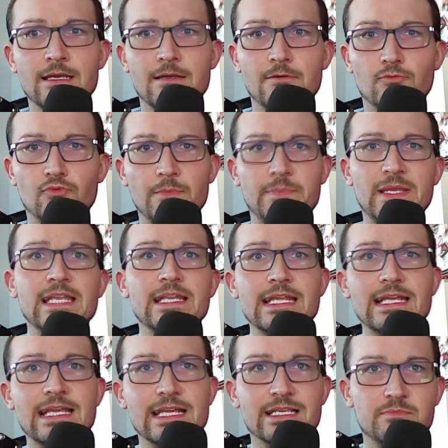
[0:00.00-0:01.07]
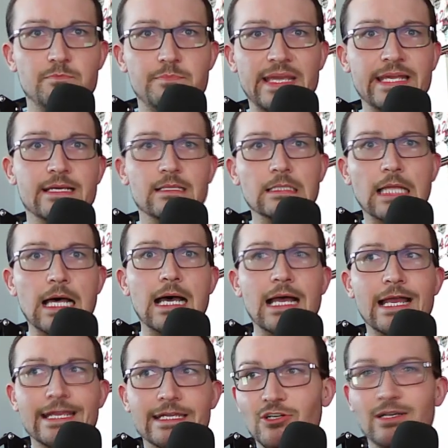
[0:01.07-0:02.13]
repeating his big
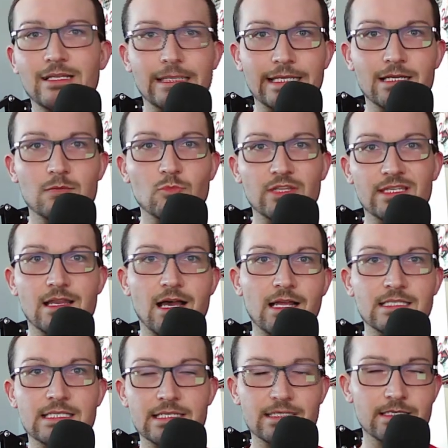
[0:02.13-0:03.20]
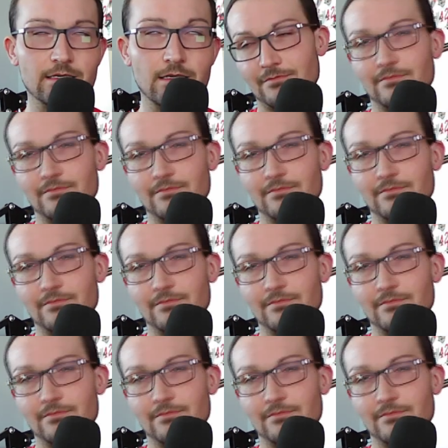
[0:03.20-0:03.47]
lie. Trying to link him with Nazis.